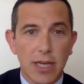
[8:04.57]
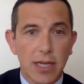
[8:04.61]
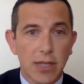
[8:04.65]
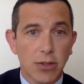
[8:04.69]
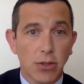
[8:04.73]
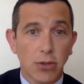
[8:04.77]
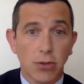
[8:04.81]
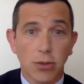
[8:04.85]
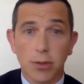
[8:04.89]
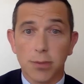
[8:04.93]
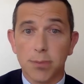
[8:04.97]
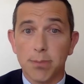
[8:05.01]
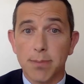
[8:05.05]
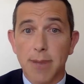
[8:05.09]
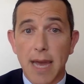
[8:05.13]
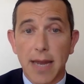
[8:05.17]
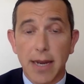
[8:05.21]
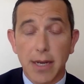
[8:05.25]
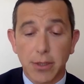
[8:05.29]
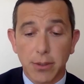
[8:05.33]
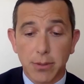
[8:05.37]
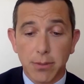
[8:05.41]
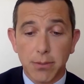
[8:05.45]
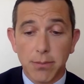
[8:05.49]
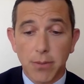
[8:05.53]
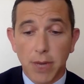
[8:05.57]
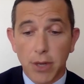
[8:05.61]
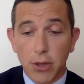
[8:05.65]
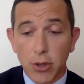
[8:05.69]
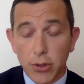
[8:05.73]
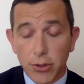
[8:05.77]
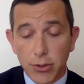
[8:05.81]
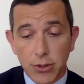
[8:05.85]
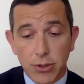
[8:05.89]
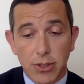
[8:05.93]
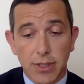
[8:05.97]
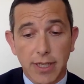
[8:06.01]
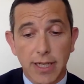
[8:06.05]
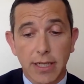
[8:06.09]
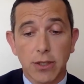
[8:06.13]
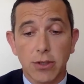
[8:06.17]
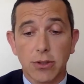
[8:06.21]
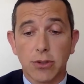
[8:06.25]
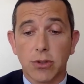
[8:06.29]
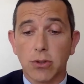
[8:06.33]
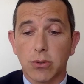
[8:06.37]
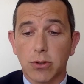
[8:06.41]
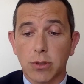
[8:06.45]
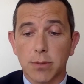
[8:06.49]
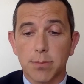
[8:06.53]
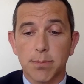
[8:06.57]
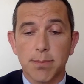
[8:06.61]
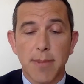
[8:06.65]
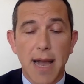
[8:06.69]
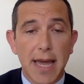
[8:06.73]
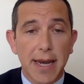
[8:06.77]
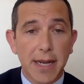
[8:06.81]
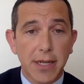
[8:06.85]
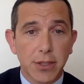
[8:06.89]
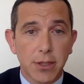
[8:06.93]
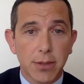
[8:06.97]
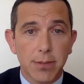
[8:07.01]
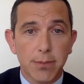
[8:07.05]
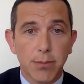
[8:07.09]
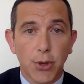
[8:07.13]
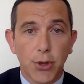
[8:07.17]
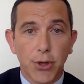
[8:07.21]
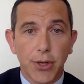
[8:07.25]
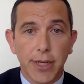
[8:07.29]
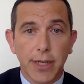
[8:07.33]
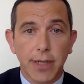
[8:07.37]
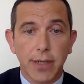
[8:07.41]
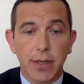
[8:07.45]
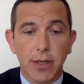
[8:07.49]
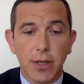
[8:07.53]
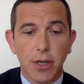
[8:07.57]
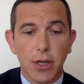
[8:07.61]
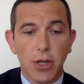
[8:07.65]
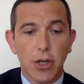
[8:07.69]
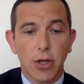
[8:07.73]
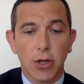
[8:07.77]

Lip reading: such as managing, and other skills such as managing money,